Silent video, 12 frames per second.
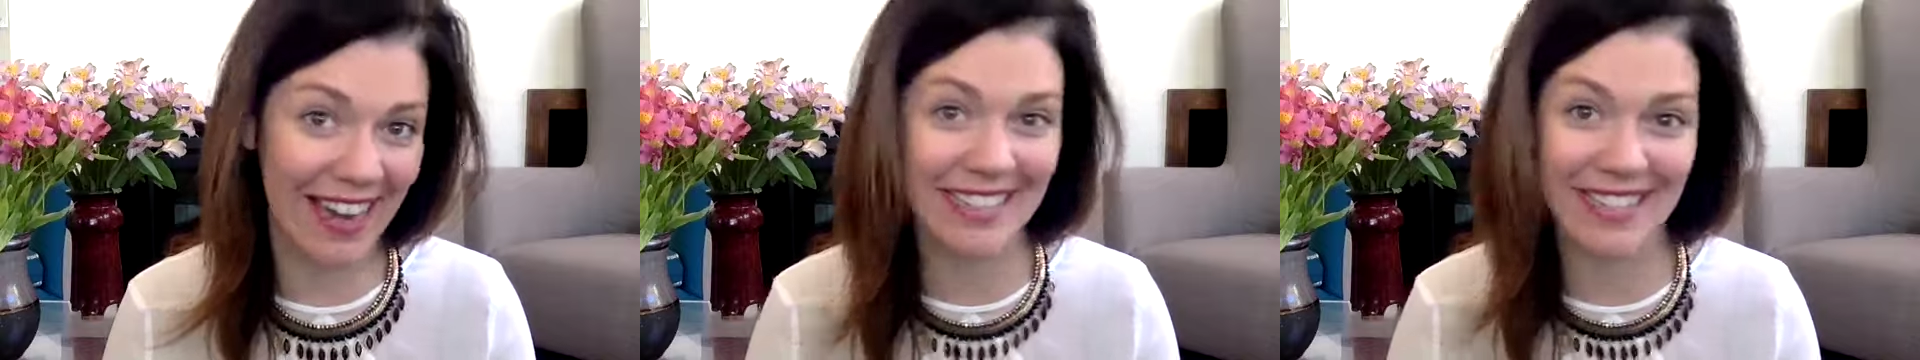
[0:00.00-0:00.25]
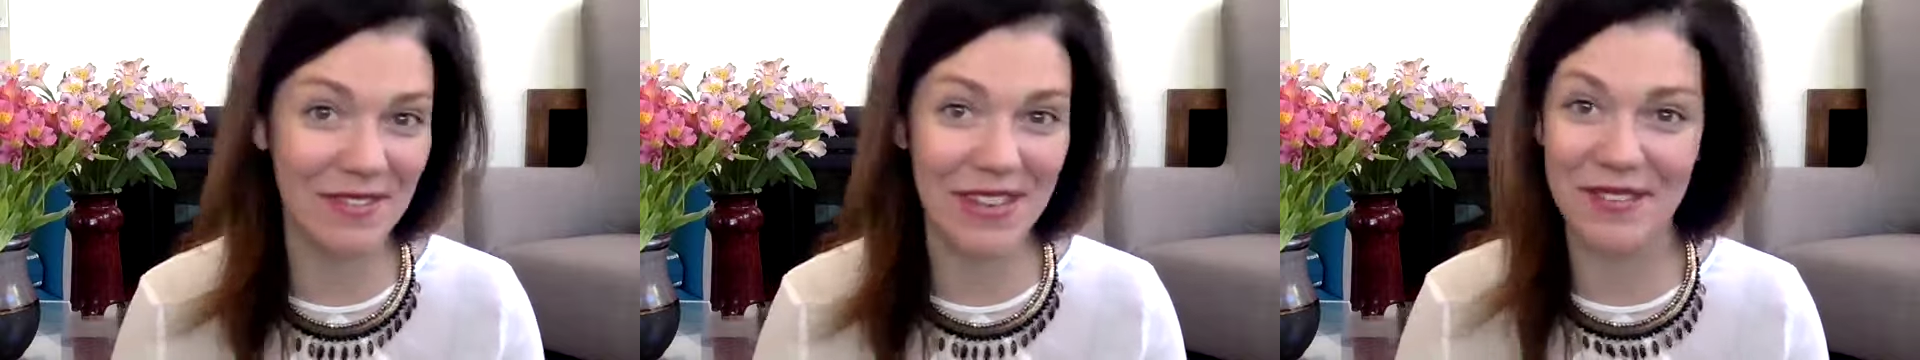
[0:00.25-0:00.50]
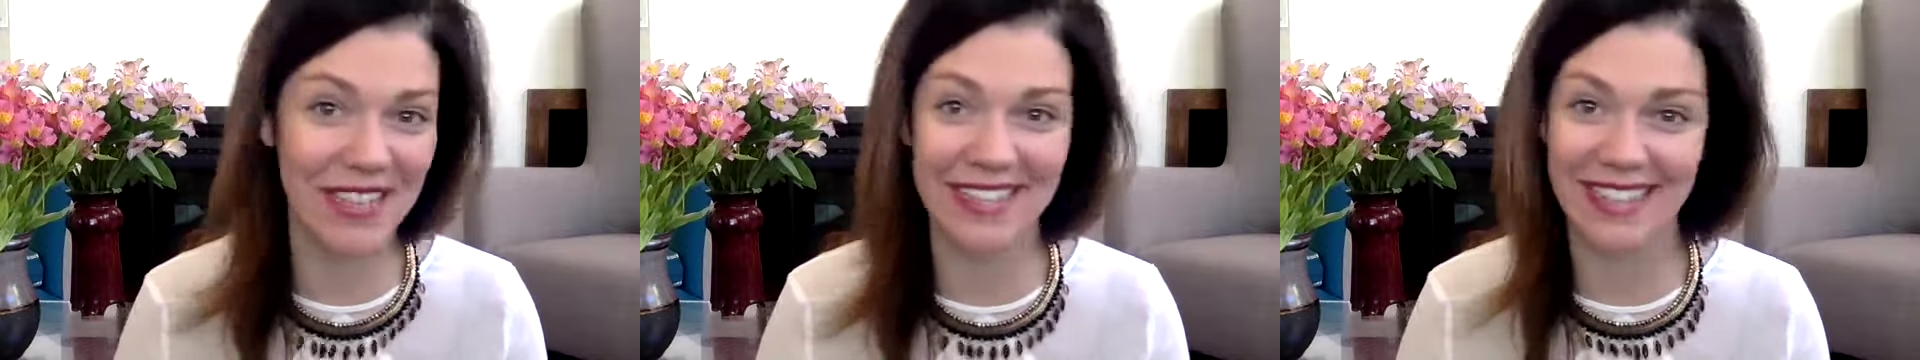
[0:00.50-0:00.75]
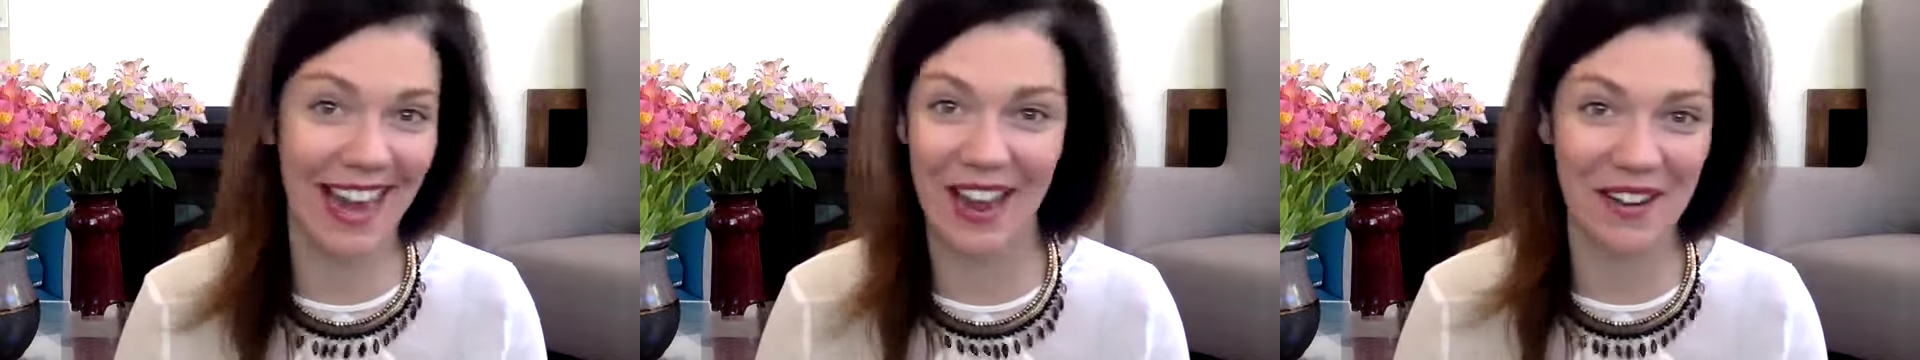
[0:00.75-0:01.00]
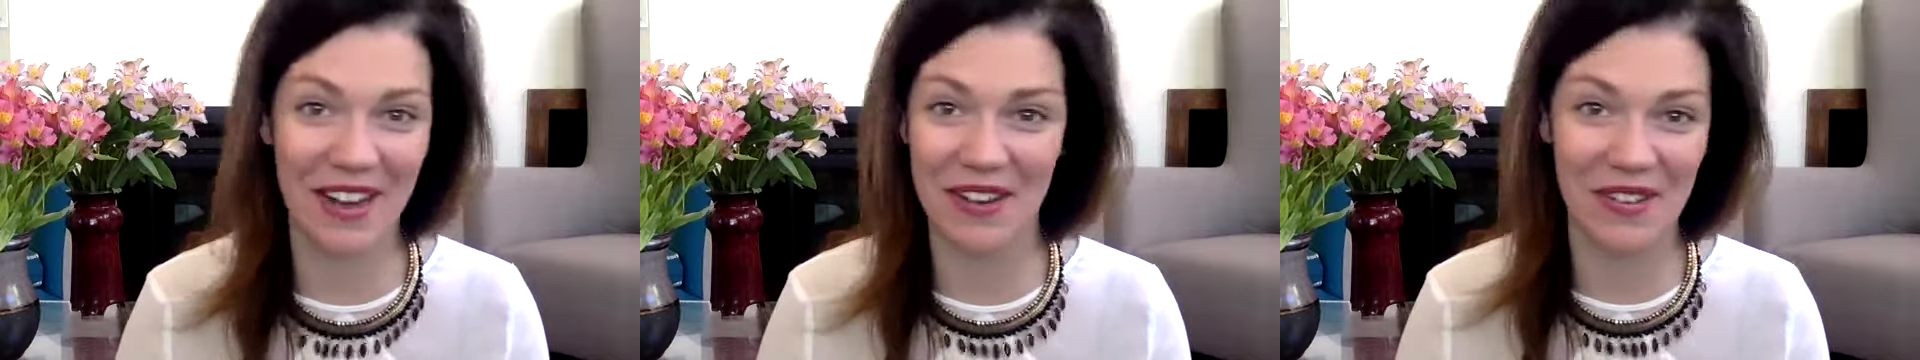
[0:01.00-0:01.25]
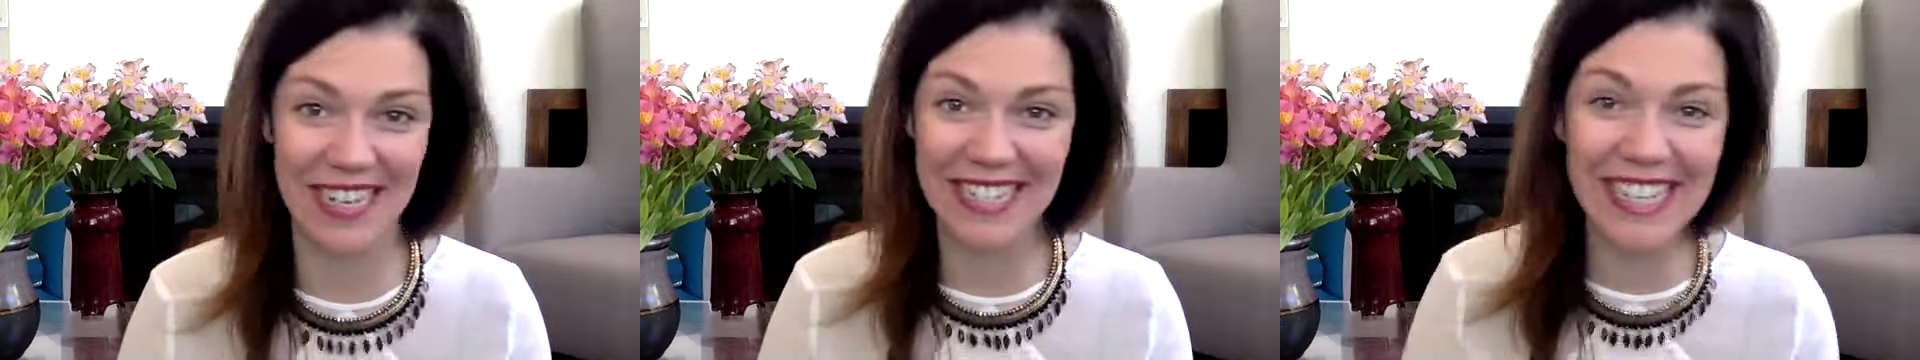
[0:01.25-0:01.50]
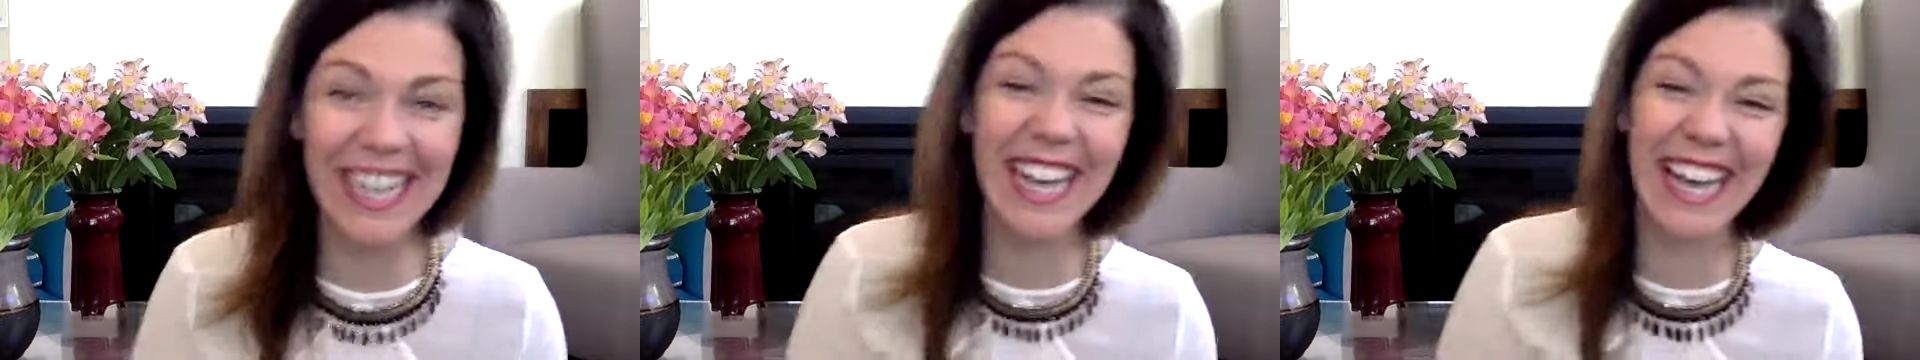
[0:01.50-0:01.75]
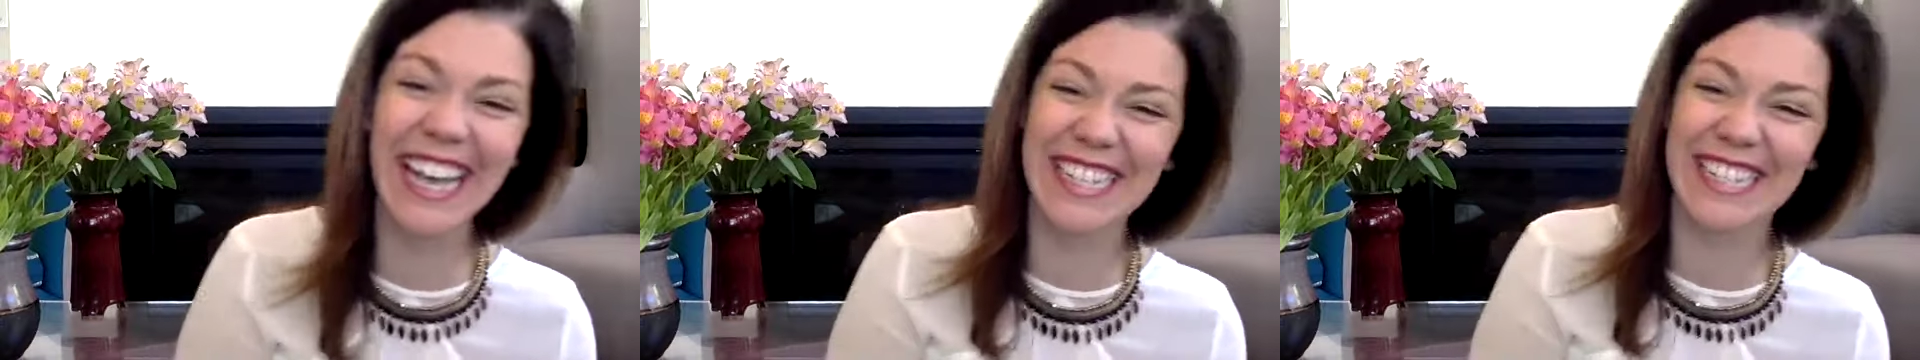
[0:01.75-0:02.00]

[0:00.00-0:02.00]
And sometimes it's not how I want to support.